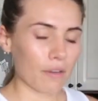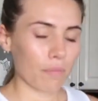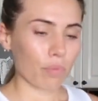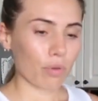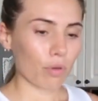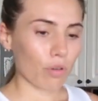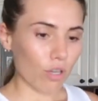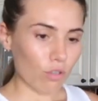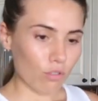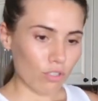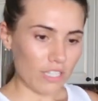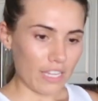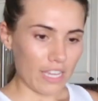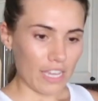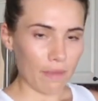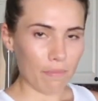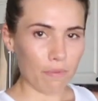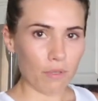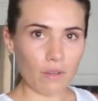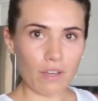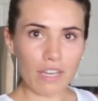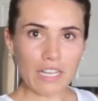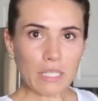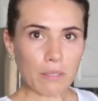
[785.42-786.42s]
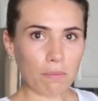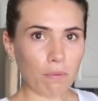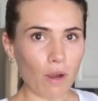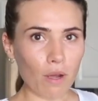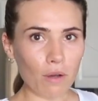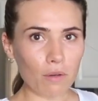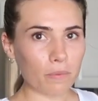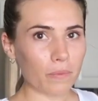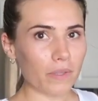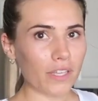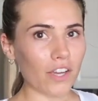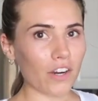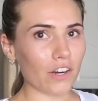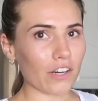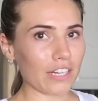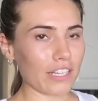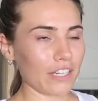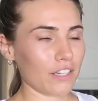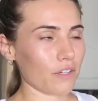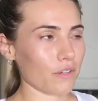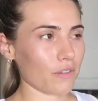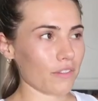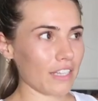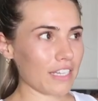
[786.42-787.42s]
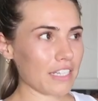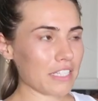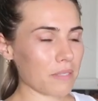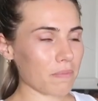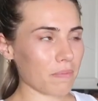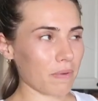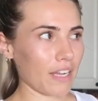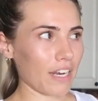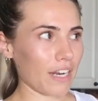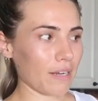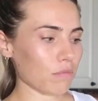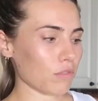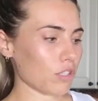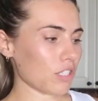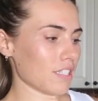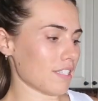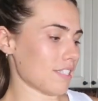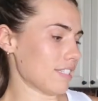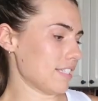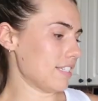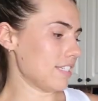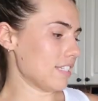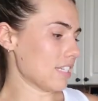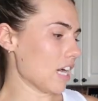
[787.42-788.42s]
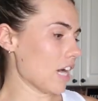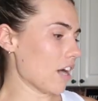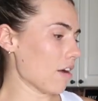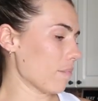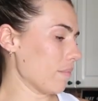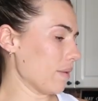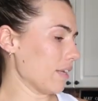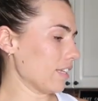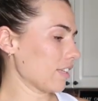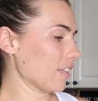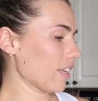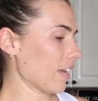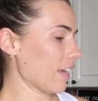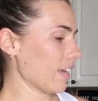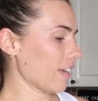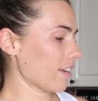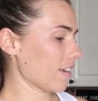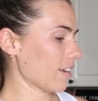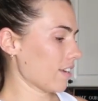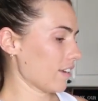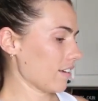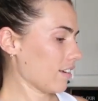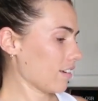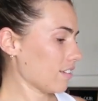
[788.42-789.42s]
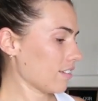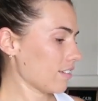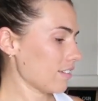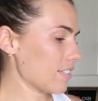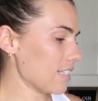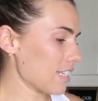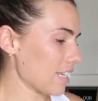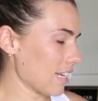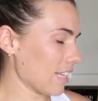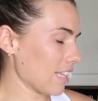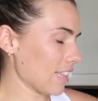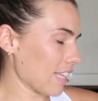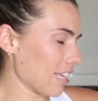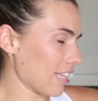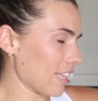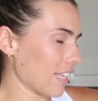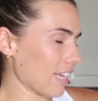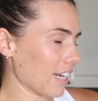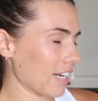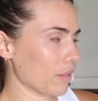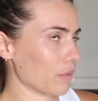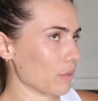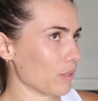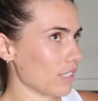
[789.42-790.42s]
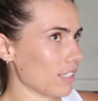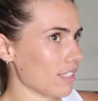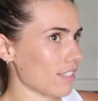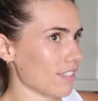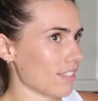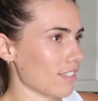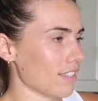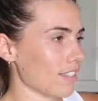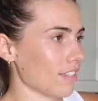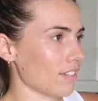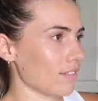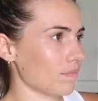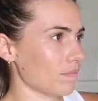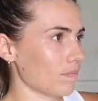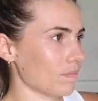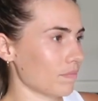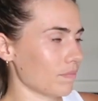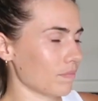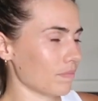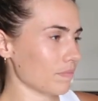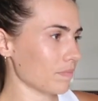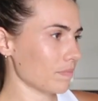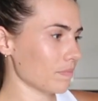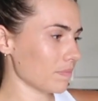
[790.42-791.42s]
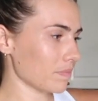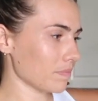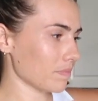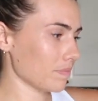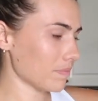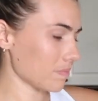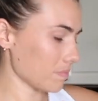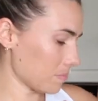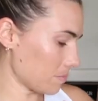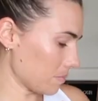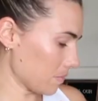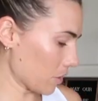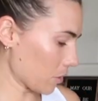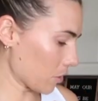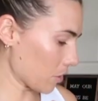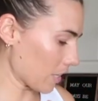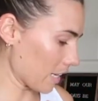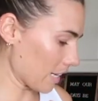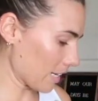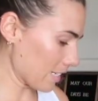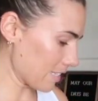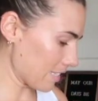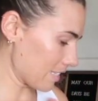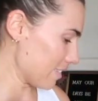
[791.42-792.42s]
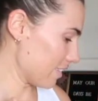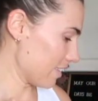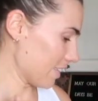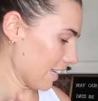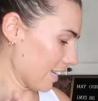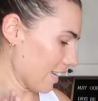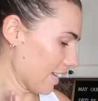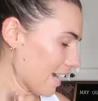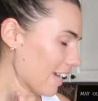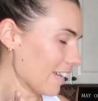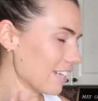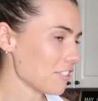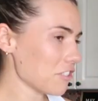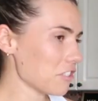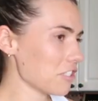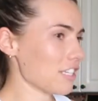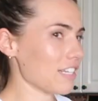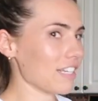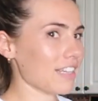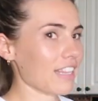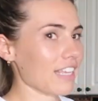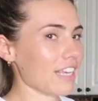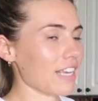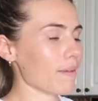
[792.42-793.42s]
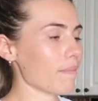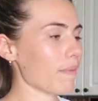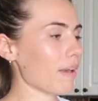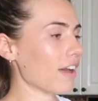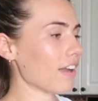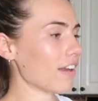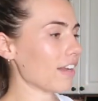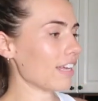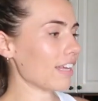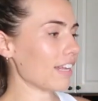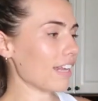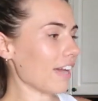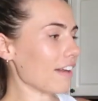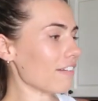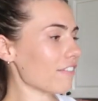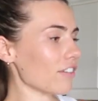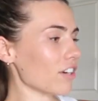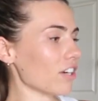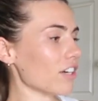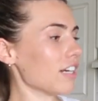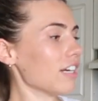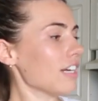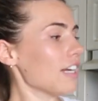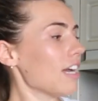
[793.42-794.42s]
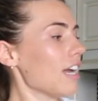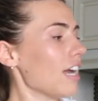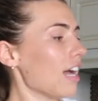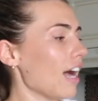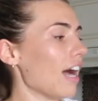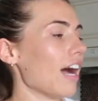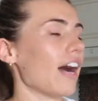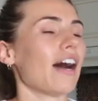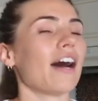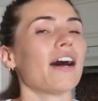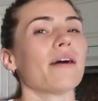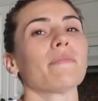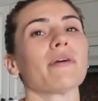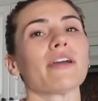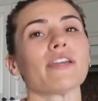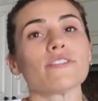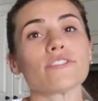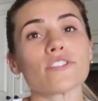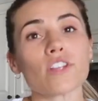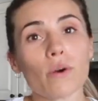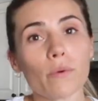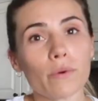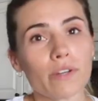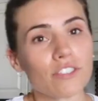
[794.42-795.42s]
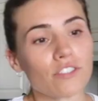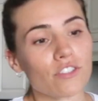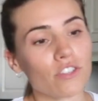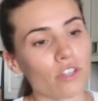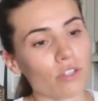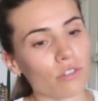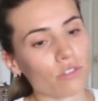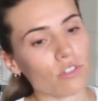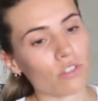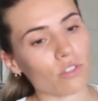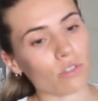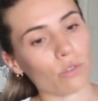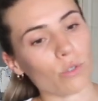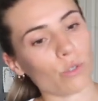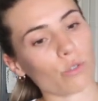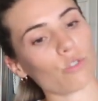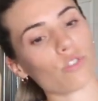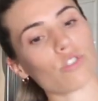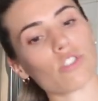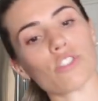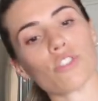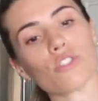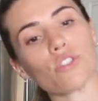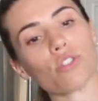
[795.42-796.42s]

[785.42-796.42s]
pro tip, you guys probably already know this, but I'm just dumb and like didn't think that it was a good idea. Like, I just didn't think about it ever. I used to always go to the grocery